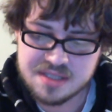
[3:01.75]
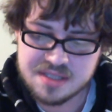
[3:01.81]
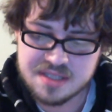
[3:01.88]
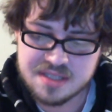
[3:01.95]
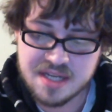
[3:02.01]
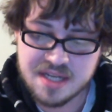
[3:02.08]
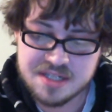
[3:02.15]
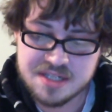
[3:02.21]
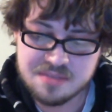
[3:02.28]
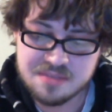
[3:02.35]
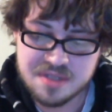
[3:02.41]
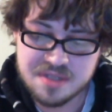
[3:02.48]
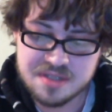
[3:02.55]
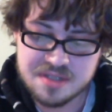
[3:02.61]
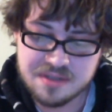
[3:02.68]
that Teddy should
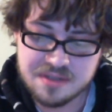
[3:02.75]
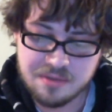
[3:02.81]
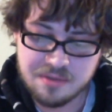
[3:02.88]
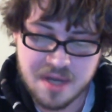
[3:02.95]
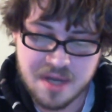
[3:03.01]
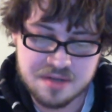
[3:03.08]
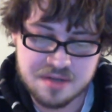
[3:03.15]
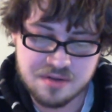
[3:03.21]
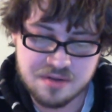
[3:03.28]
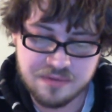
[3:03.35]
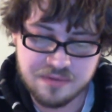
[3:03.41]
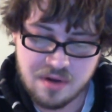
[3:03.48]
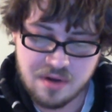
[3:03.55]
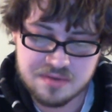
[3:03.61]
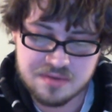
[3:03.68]
be the general manager
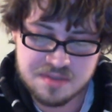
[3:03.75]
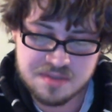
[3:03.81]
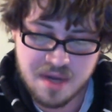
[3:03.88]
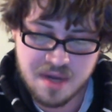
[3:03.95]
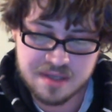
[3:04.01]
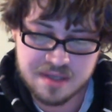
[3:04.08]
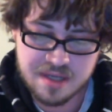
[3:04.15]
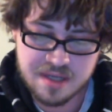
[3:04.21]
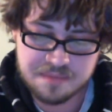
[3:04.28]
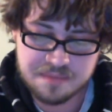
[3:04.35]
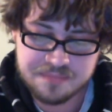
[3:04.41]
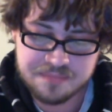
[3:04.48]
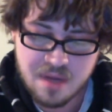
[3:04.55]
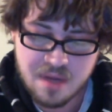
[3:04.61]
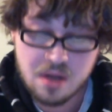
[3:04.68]
of Raw and SmackDown.
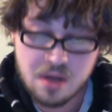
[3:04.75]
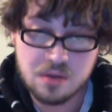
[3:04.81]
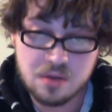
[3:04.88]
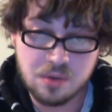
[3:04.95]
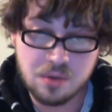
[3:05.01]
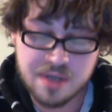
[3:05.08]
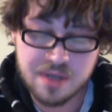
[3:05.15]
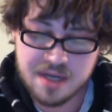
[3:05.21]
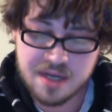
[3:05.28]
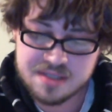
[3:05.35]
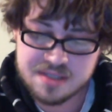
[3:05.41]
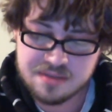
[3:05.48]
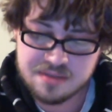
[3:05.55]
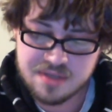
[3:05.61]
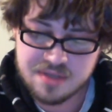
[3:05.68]

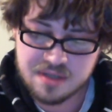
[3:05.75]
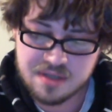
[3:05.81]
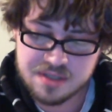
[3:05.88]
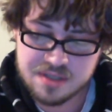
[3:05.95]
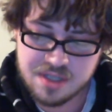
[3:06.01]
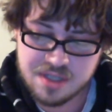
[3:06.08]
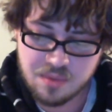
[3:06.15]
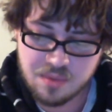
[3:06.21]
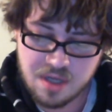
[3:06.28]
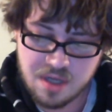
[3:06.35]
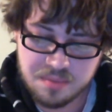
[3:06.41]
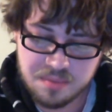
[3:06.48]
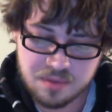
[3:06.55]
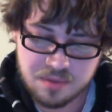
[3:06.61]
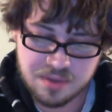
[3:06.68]
Laurinaitis and Otunga show
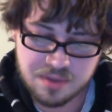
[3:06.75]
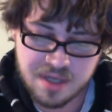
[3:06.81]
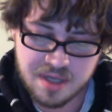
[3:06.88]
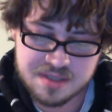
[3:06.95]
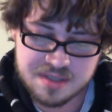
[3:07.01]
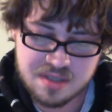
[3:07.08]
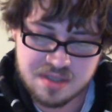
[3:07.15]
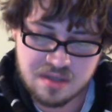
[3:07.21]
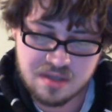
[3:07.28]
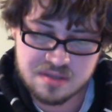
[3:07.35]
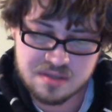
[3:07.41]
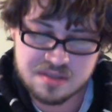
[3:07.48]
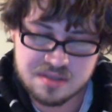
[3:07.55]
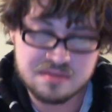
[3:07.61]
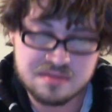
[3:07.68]
up. Laurinaitis
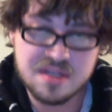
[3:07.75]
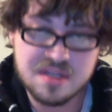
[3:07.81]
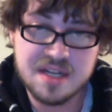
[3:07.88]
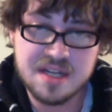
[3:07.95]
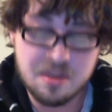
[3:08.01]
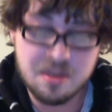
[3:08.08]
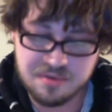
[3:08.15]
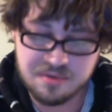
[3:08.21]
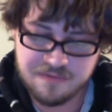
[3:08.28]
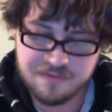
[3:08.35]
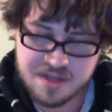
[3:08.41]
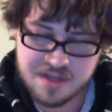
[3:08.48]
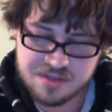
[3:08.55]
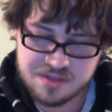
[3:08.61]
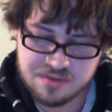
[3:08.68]
calls Teddy
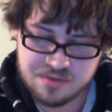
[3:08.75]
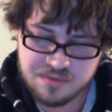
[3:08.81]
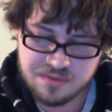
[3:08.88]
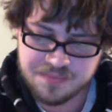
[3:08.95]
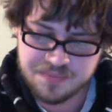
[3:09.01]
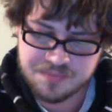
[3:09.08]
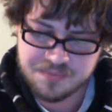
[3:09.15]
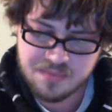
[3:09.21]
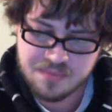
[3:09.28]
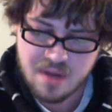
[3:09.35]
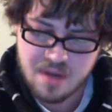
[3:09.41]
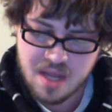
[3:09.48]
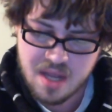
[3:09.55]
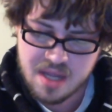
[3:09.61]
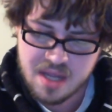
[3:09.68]
unprofessional.
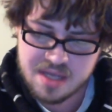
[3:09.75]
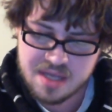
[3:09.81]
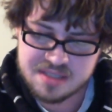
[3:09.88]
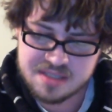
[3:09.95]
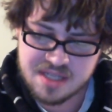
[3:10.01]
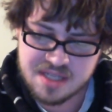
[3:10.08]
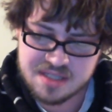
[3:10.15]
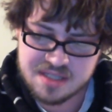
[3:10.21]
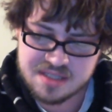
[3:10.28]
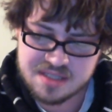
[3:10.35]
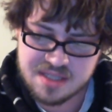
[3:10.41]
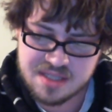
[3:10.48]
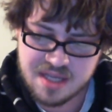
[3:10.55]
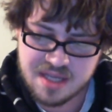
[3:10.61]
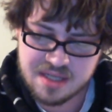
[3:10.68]
He
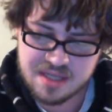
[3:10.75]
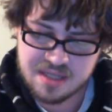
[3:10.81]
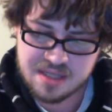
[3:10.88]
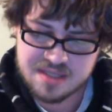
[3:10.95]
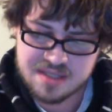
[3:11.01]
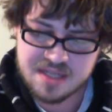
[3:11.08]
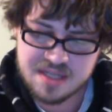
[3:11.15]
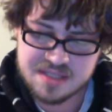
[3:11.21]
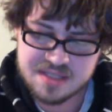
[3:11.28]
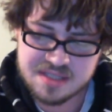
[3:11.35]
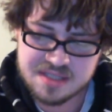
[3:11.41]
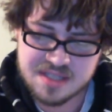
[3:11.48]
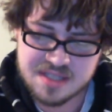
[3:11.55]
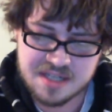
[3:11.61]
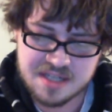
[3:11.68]
says that Teddy
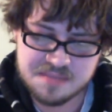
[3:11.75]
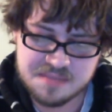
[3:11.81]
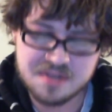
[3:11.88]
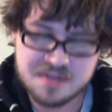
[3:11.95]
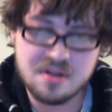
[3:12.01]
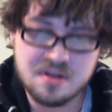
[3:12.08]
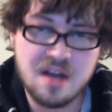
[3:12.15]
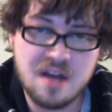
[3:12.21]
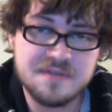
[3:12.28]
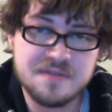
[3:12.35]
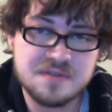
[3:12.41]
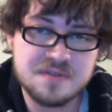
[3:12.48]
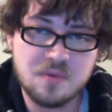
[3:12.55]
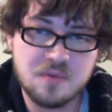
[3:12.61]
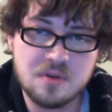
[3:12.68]
says he's got a special
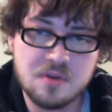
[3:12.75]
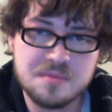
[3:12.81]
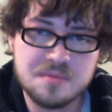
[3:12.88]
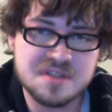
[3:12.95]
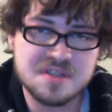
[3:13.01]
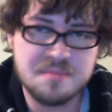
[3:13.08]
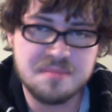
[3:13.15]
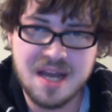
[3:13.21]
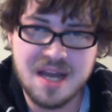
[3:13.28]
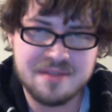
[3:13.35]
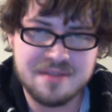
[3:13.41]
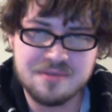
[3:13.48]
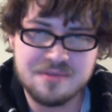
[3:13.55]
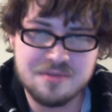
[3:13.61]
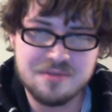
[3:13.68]
office for him. It's the
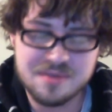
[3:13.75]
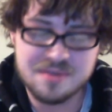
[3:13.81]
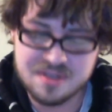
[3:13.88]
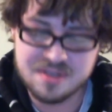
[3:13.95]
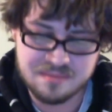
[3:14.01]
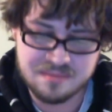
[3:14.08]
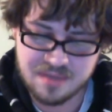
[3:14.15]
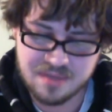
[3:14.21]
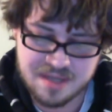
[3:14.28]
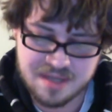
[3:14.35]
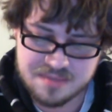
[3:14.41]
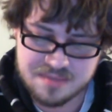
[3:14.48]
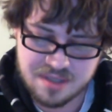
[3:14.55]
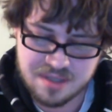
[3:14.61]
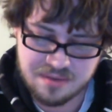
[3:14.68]
bathroom or some
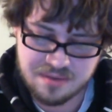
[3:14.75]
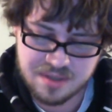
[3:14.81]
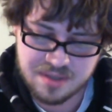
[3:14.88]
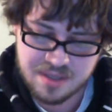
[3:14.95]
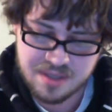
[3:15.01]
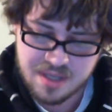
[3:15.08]
lame joke.